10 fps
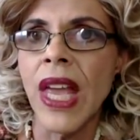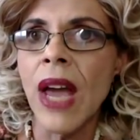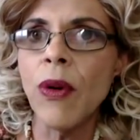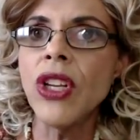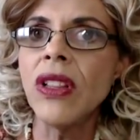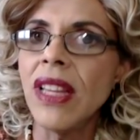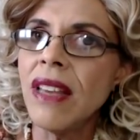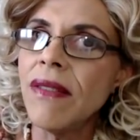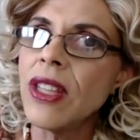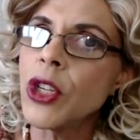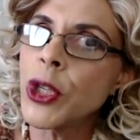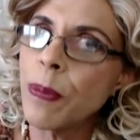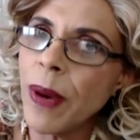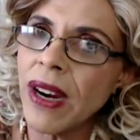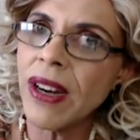When you live in the
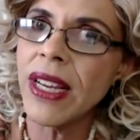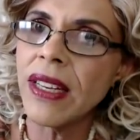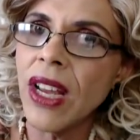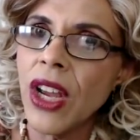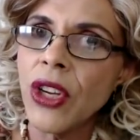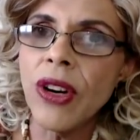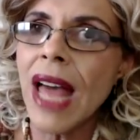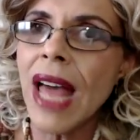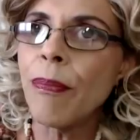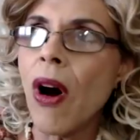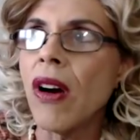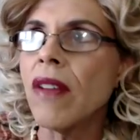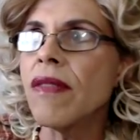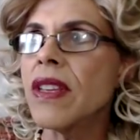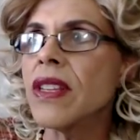spirit, you're not part
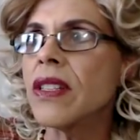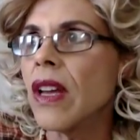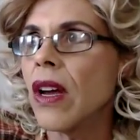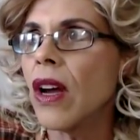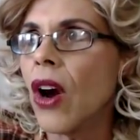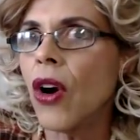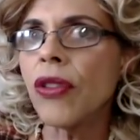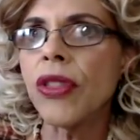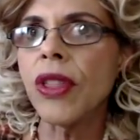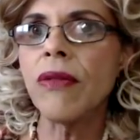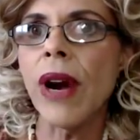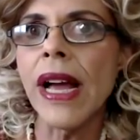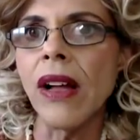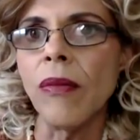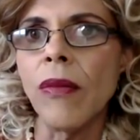of this earthly
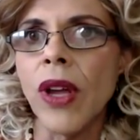realm.